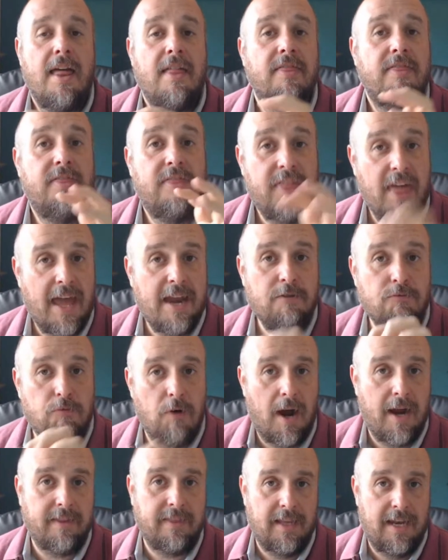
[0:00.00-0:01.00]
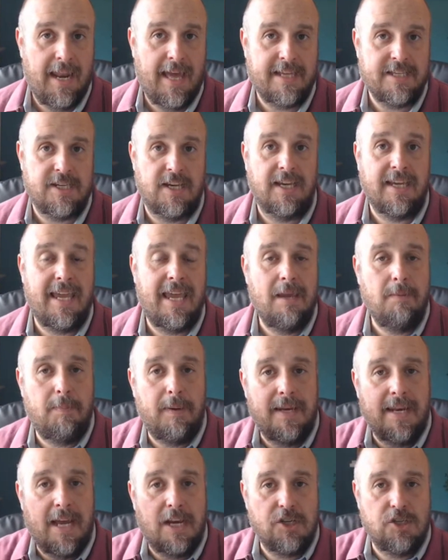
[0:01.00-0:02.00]
Then write the letter,
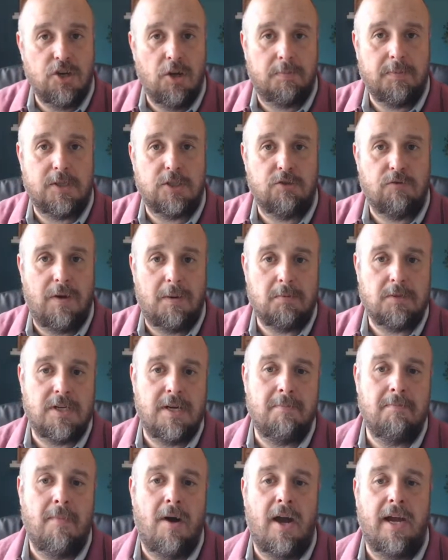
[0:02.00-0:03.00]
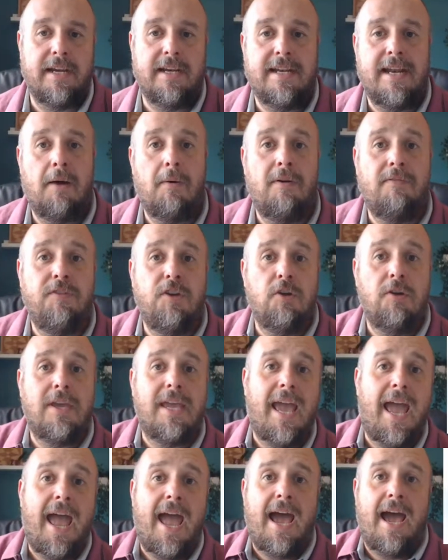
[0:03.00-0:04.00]
keeping that job description in mind. Now, if you
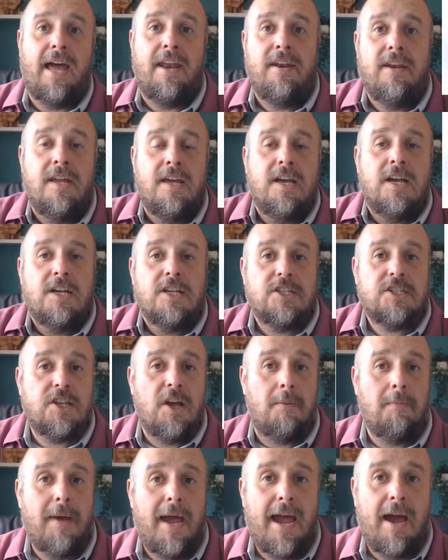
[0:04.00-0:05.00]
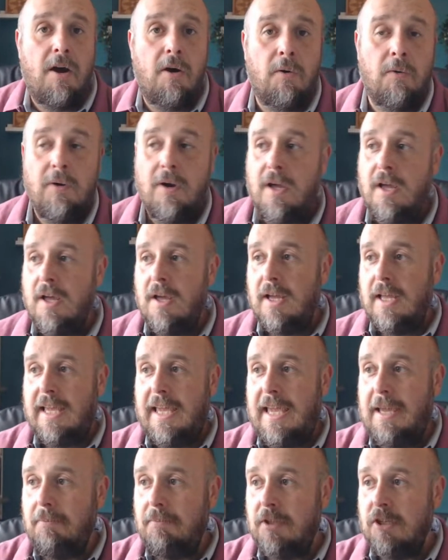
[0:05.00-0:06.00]
can somehow
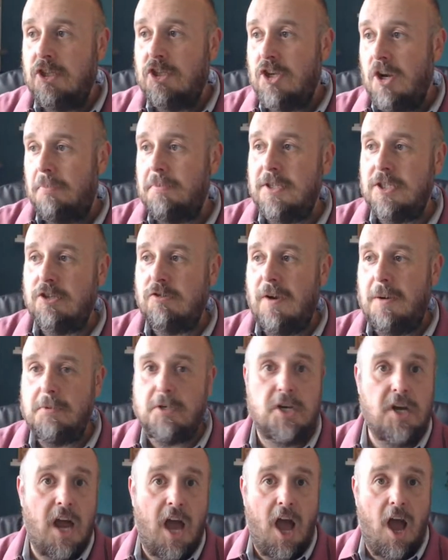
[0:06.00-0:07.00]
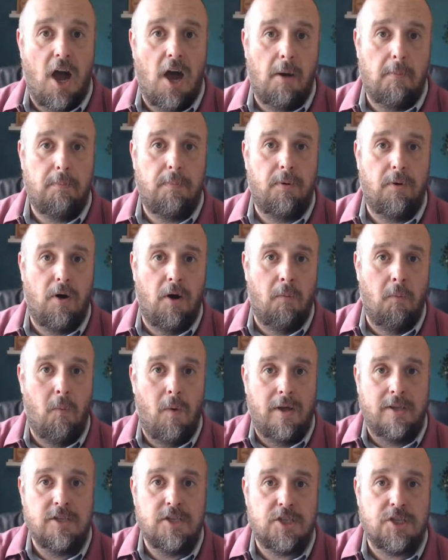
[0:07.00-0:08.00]
keep the job description up on
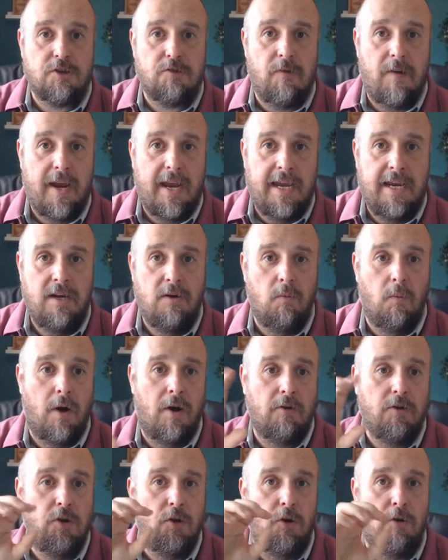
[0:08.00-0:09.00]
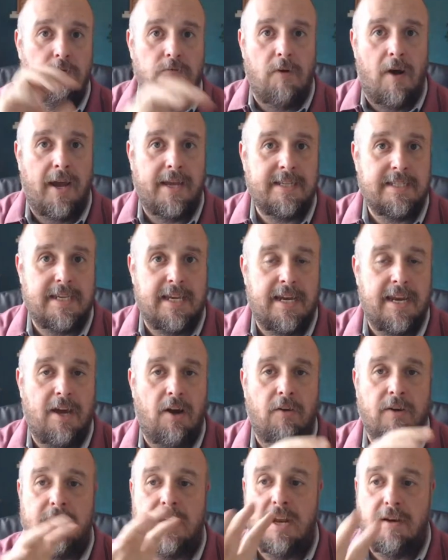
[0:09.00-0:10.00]
one screen while you're writing it
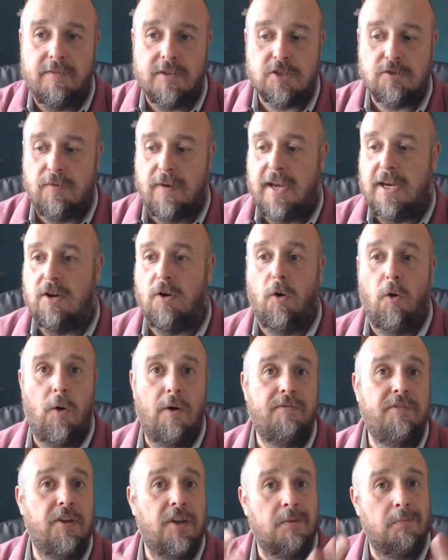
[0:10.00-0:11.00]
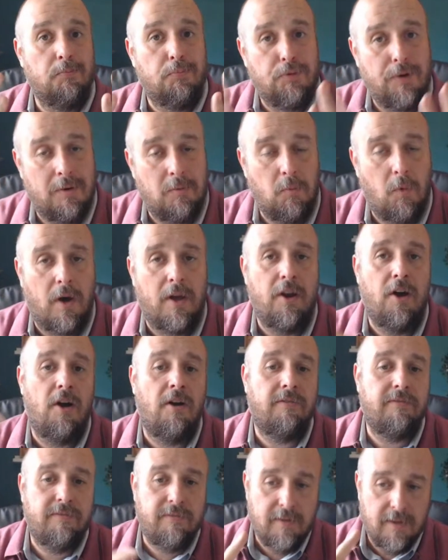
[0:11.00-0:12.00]
on another screen, or if you can print one
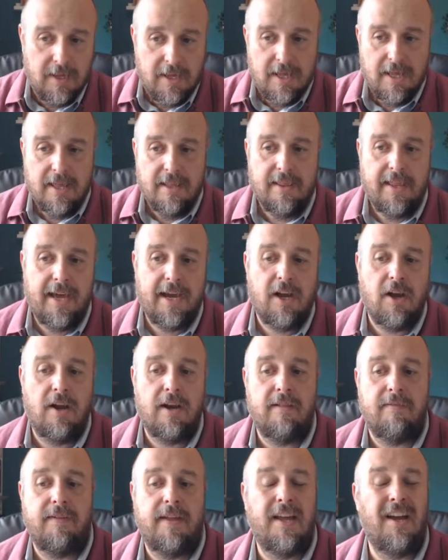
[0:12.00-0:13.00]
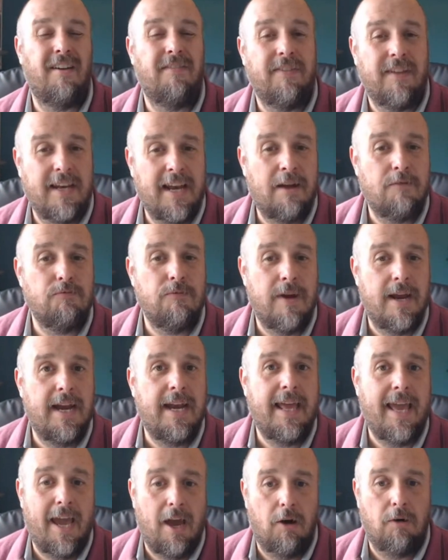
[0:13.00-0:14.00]
off, that kind of thing, I think that
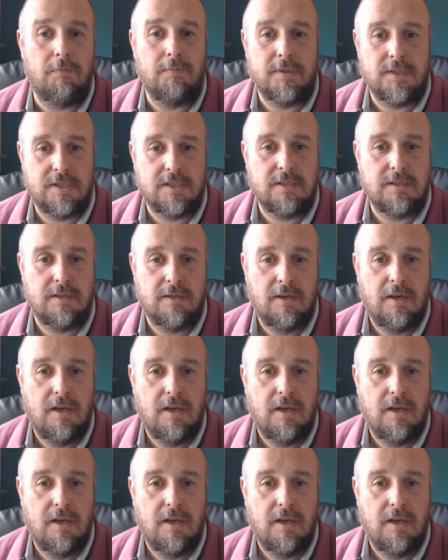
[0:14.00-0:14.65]
really helps.